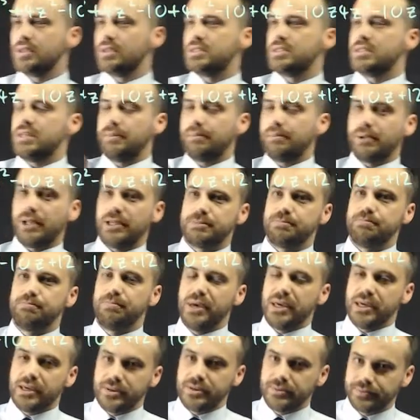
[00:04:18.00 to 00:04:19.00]
z plus
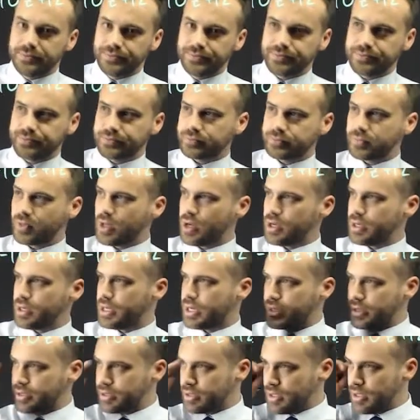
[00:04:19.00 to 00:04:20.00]
b.
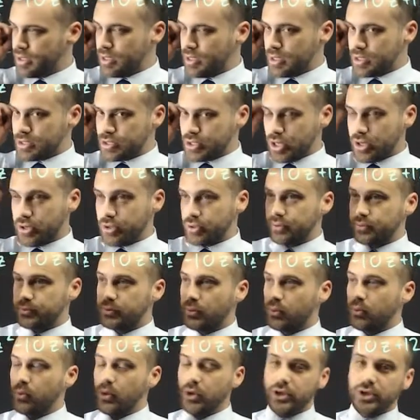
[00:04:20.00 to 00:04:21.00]
Okay, so
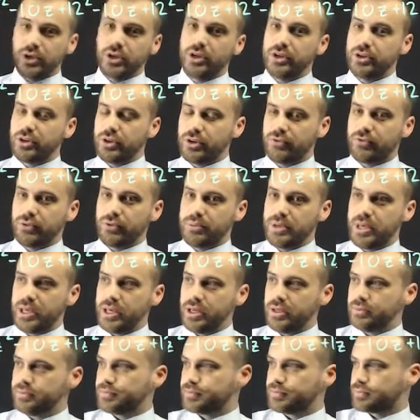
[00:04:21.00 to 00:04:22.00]
what can I do from
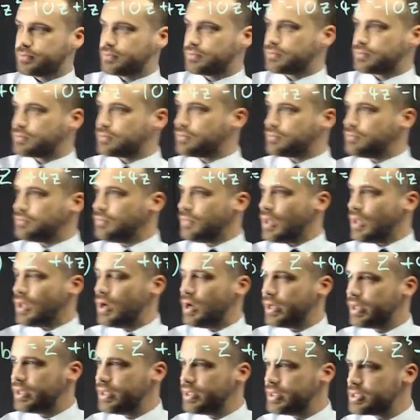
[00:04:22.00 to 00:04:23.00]
here?
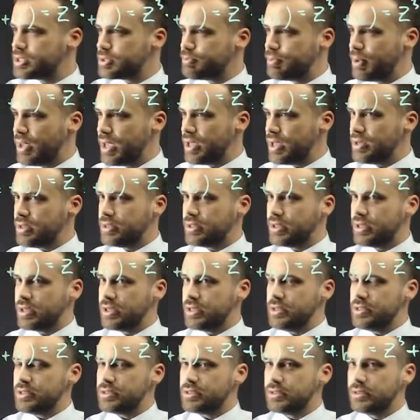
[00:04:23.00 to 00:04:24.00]
I can expand
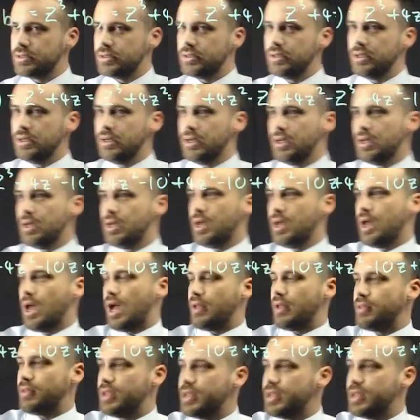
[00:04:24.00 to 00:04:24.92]
these and